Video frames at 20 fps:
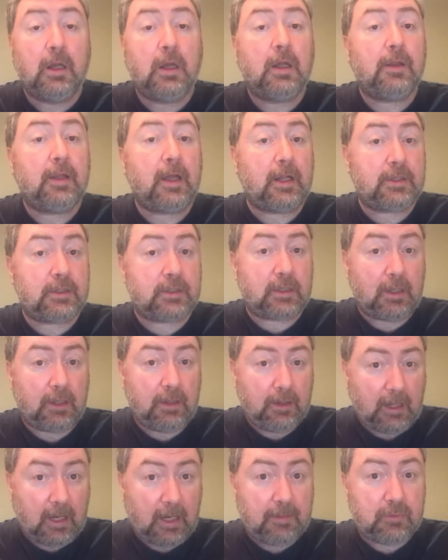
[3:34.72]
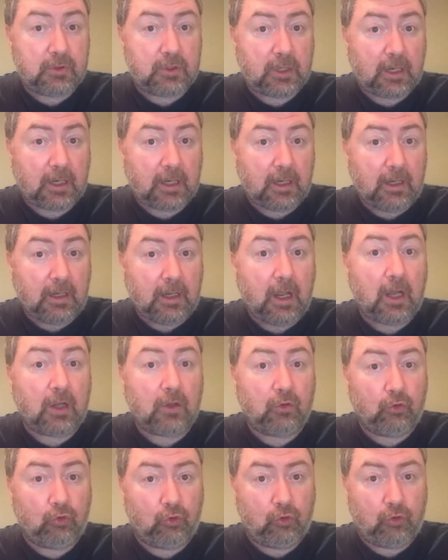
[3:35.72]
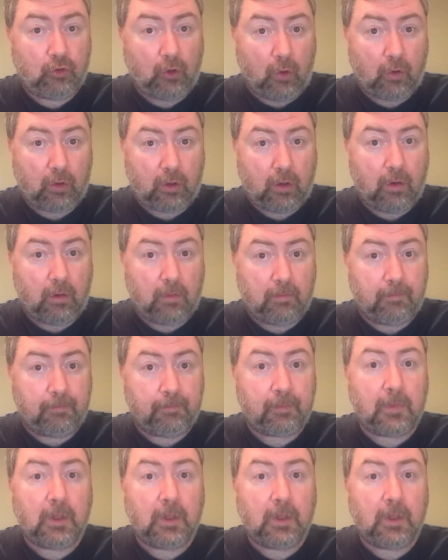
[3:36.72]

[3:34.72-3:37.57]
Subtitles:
That's namechekr.com.